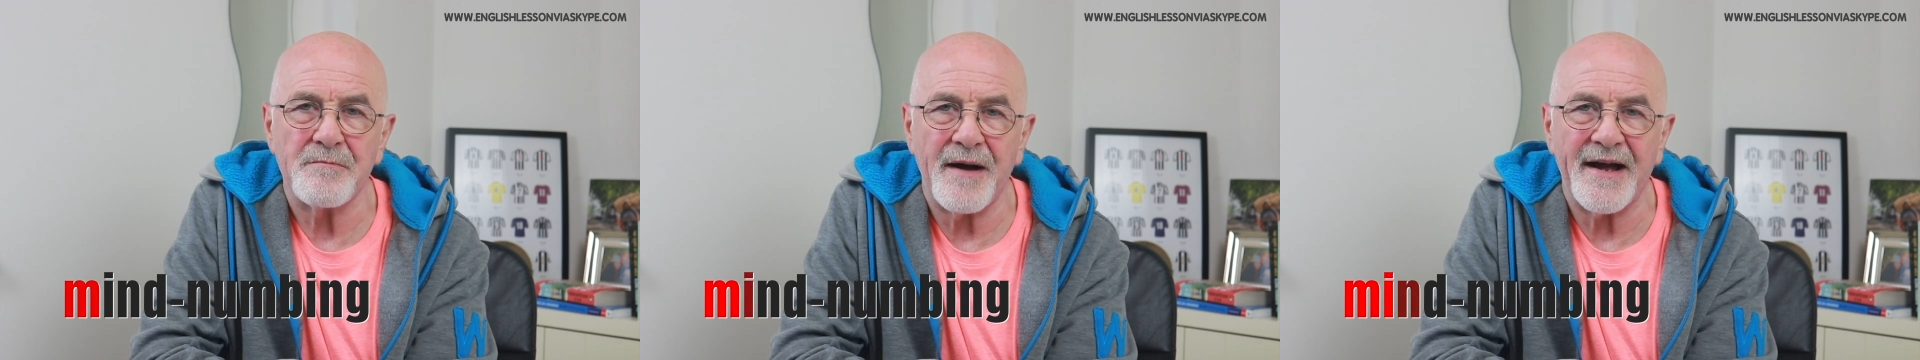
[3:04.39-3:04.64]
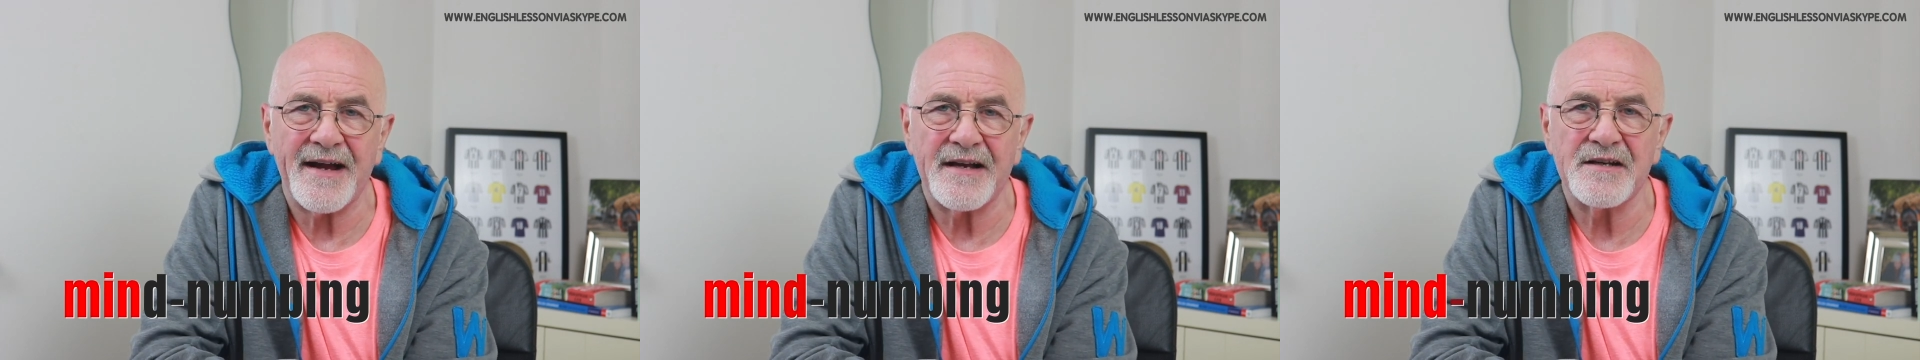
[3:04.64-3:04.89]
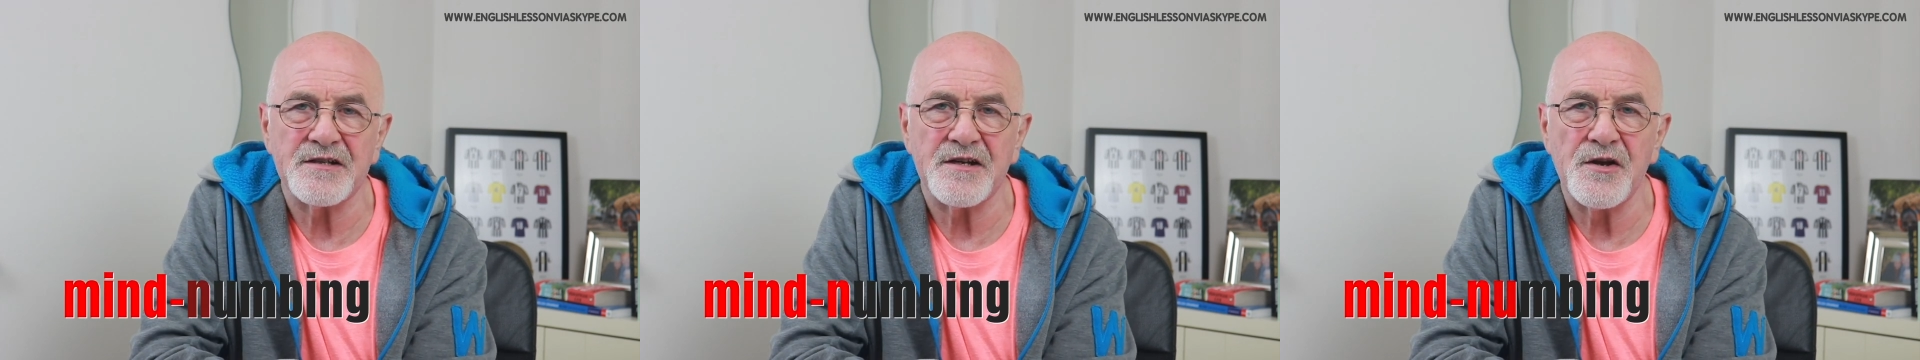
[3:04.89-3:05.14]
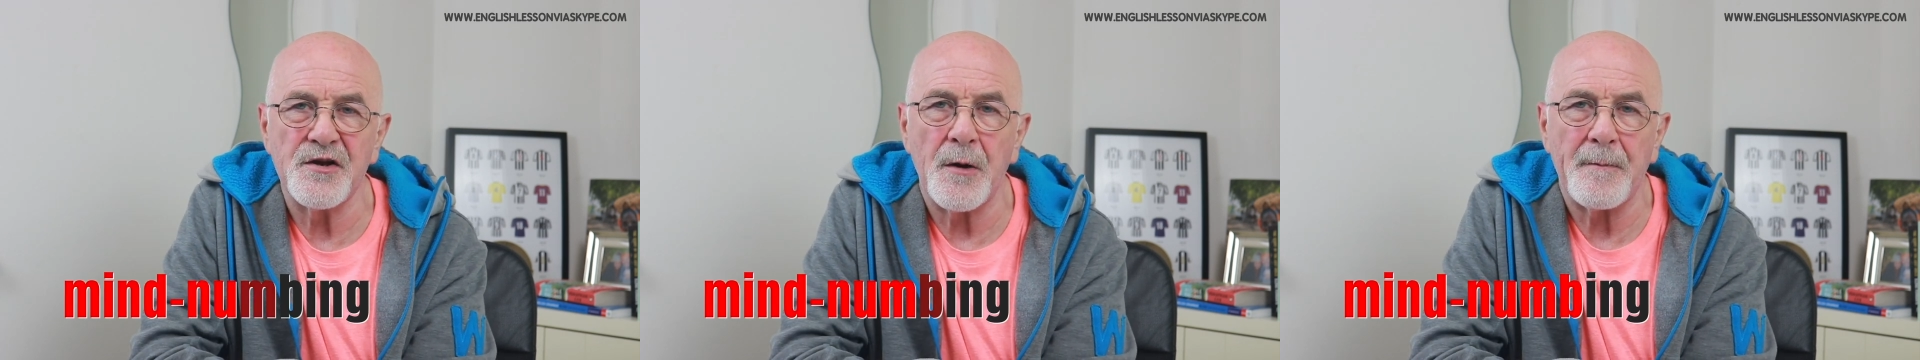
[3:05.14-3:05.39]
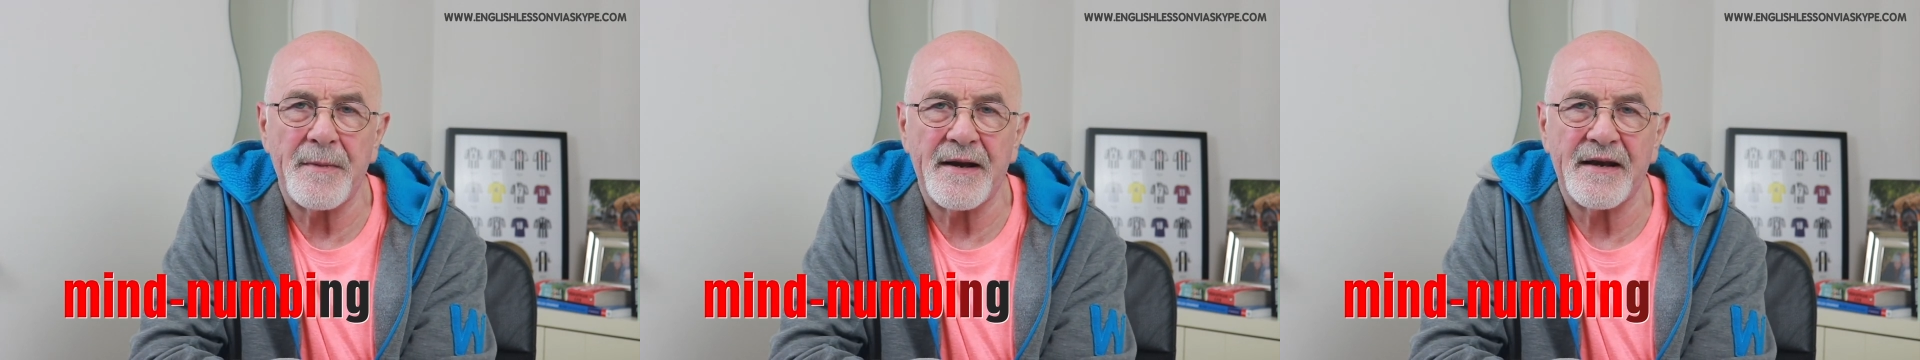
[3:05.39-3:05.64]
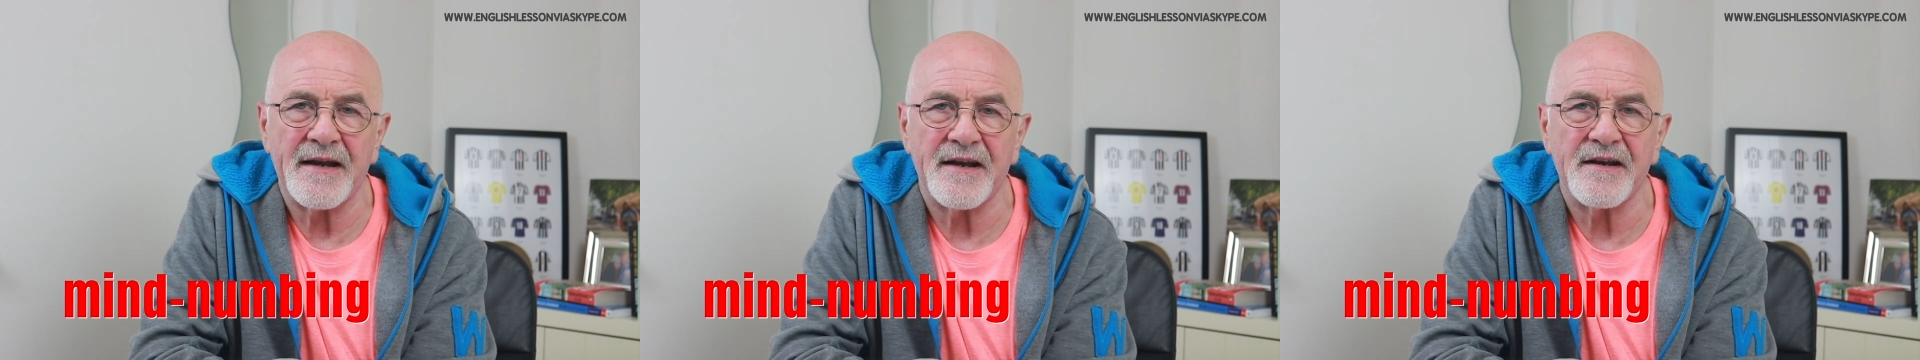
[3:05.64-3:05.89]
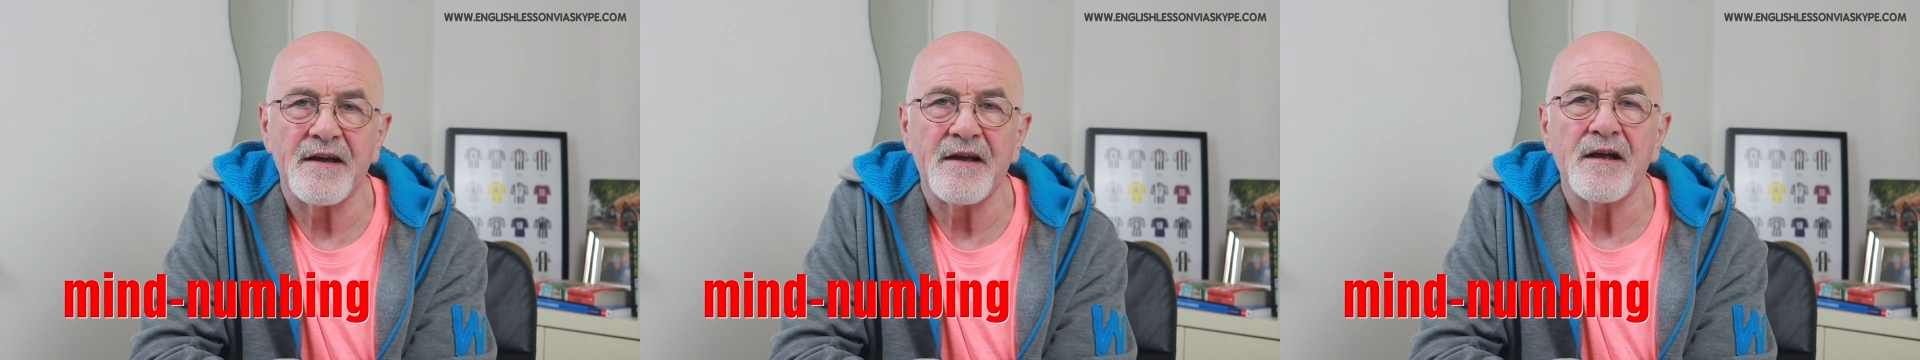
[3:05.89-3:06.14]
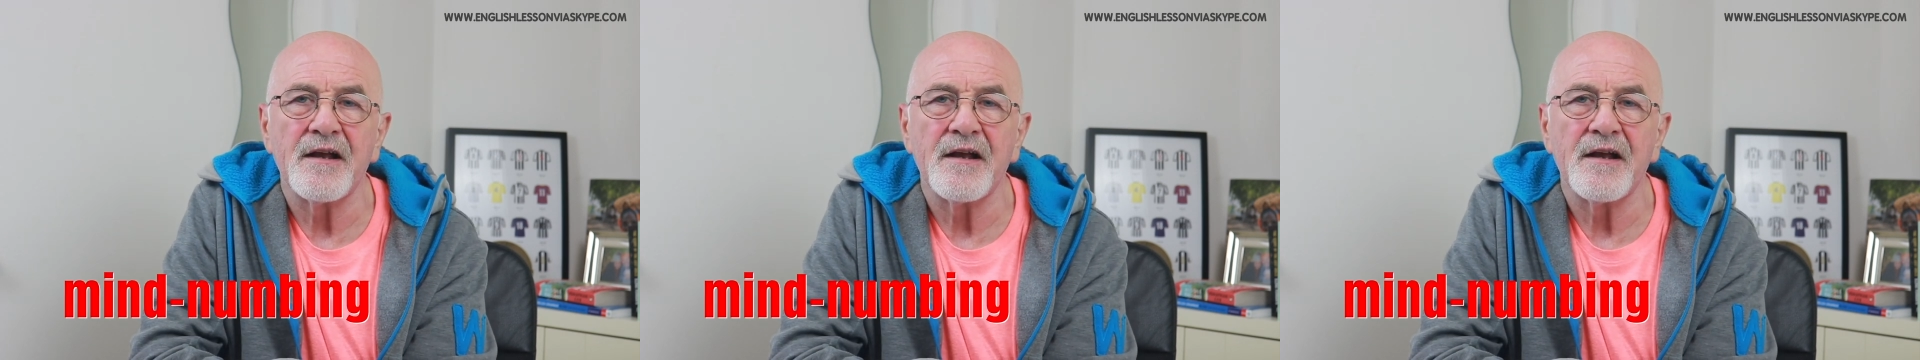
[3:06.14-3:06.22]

Mind numbing and